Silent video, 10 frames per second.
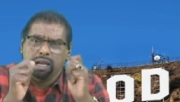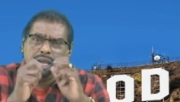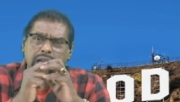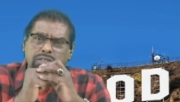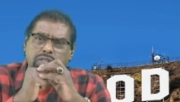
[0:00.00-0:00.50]

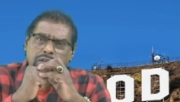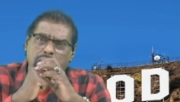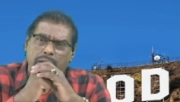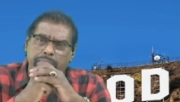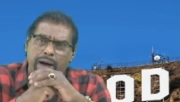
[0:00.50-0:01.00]
into
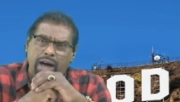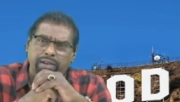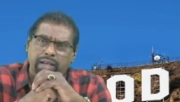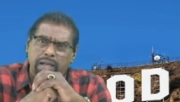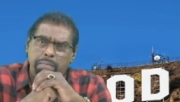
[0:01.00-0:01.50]
your
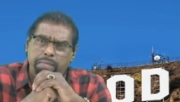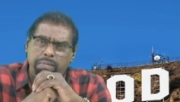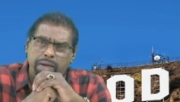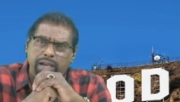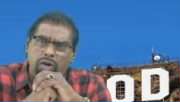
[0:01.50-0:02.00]
body.
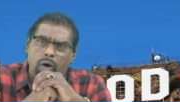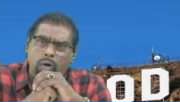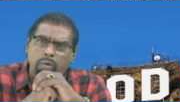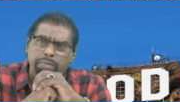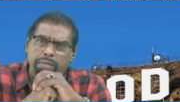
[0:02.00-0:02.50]
Be made
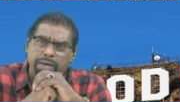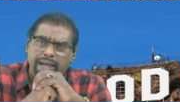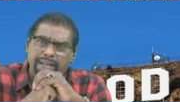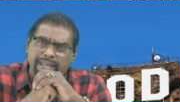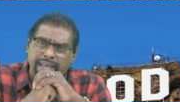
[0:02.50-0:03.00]
whole, be
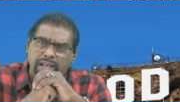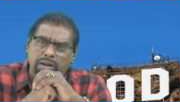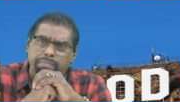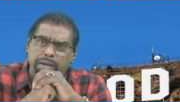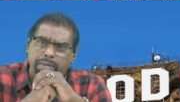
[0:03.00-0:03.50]
made
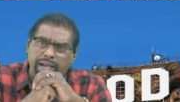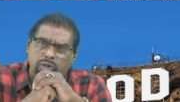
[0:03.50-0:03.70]
healed, be made